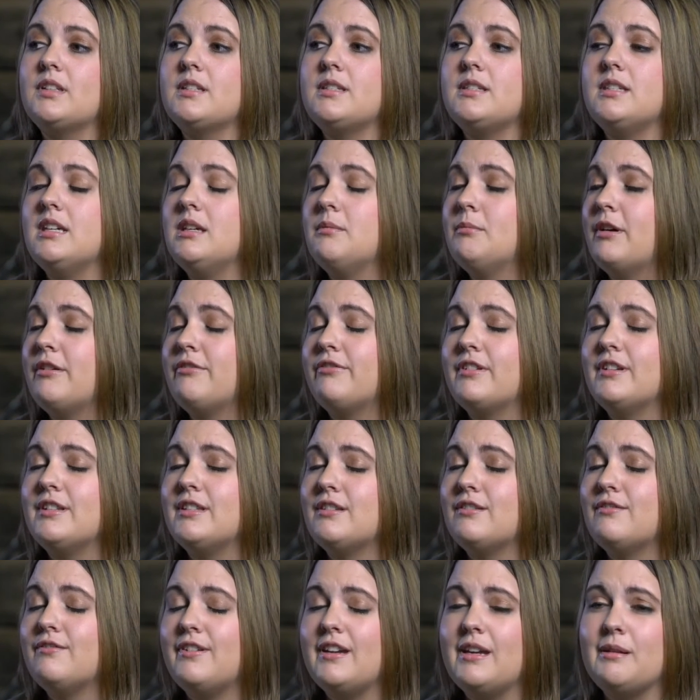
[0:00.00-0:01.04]
Seeing my
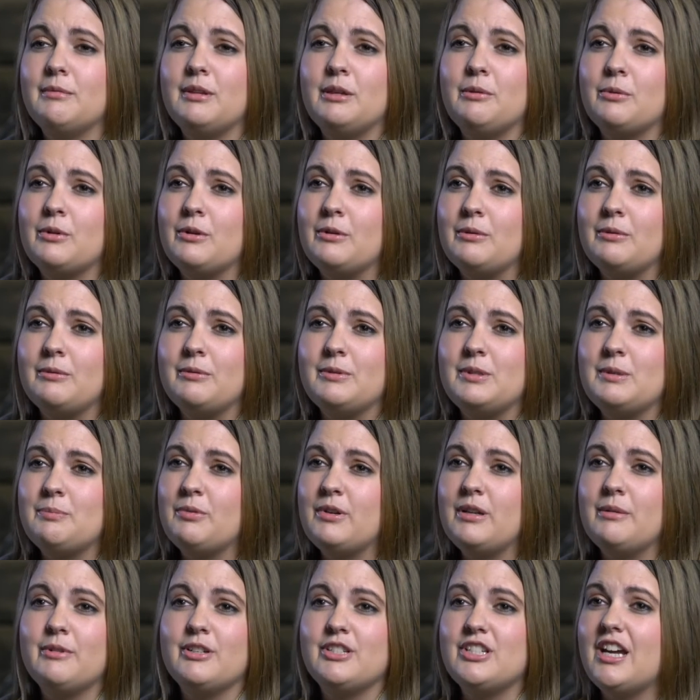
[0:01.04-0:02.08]
friends and family was
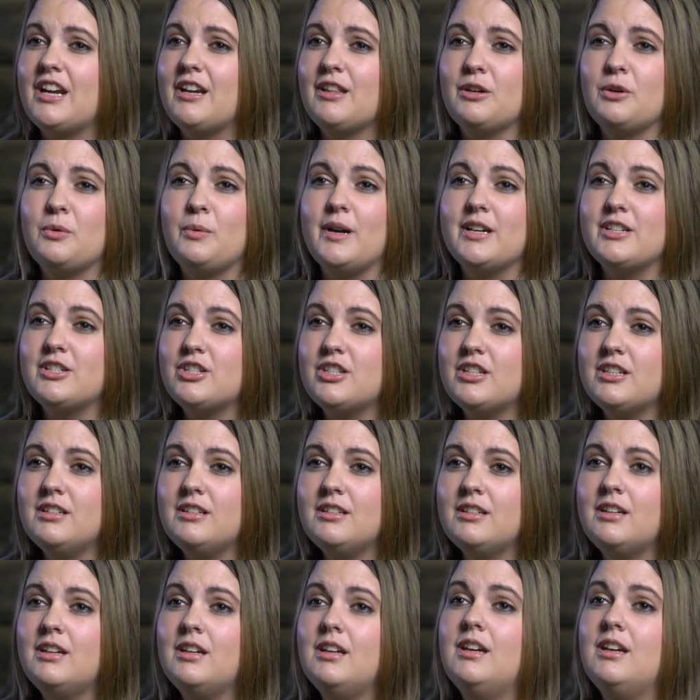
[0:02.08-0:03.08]
pretty much out of the question.